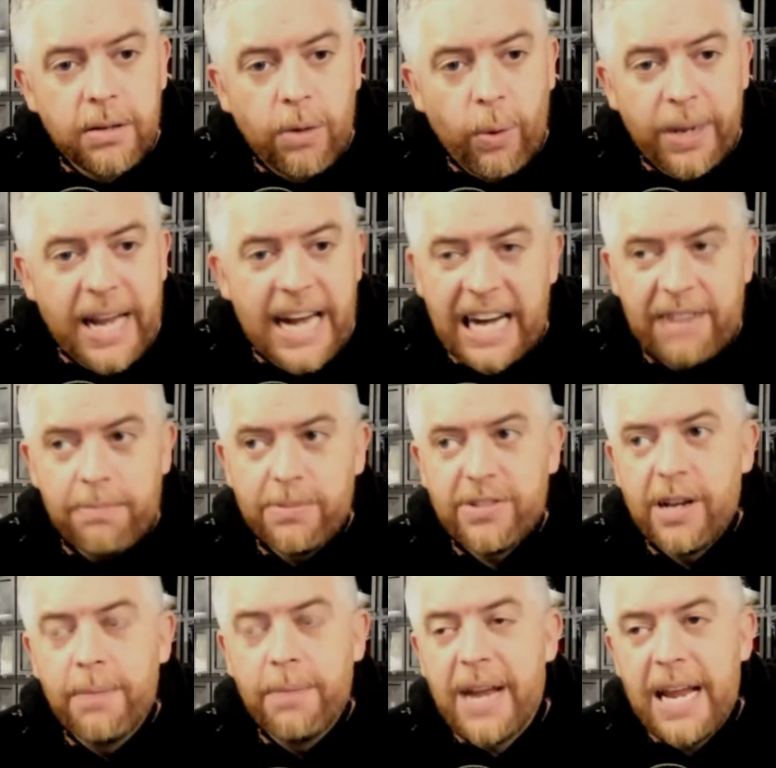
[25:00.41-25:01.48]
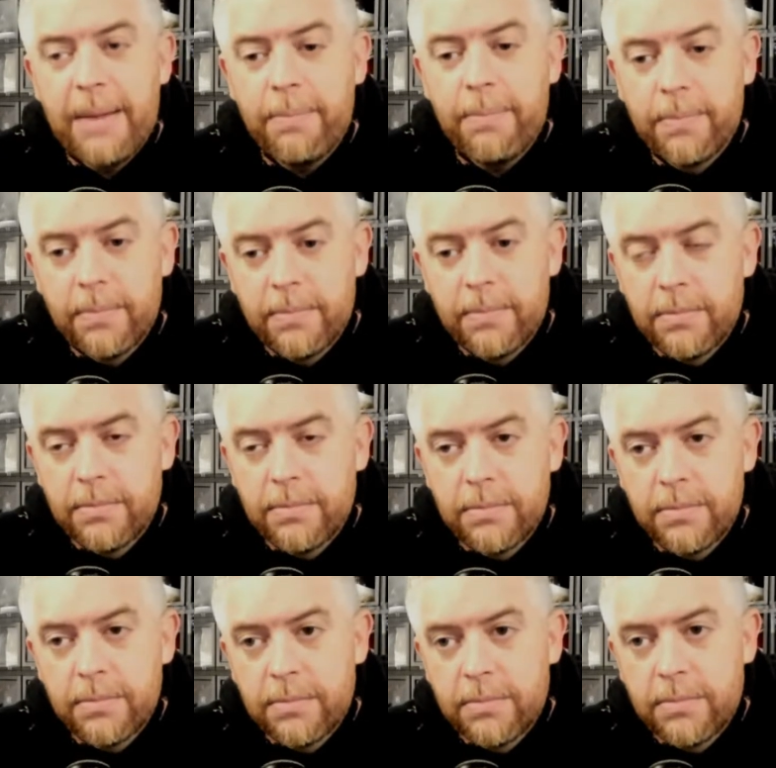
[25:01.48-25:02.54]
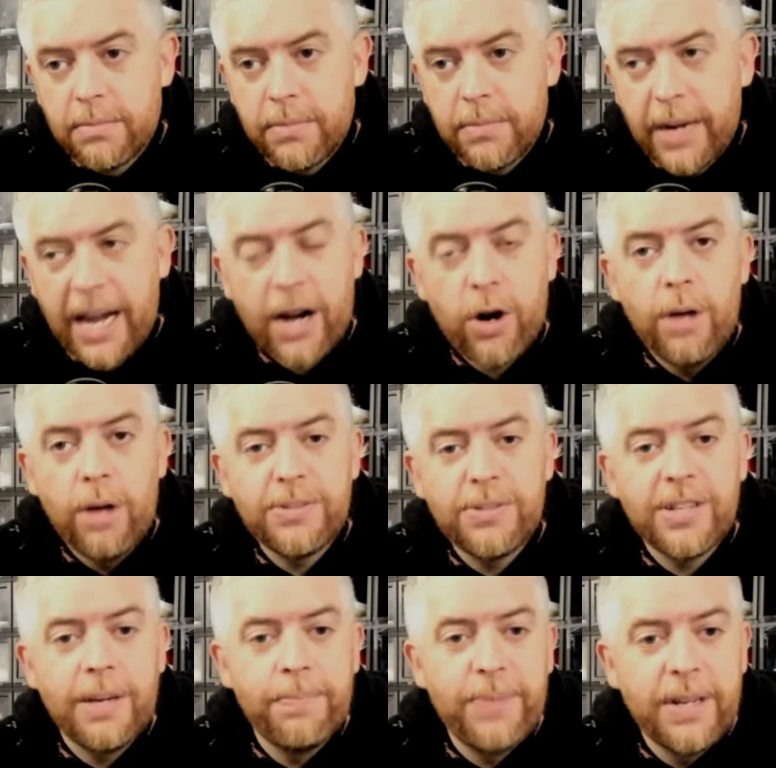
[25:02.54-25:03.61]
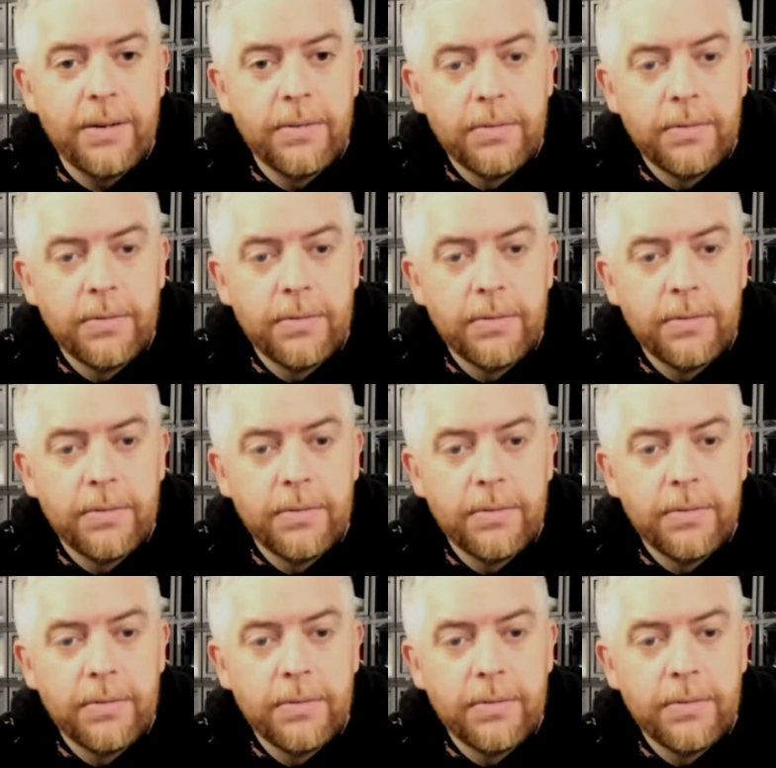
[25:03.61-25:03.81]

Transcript: Well, we got to give him some name. We got to call him something.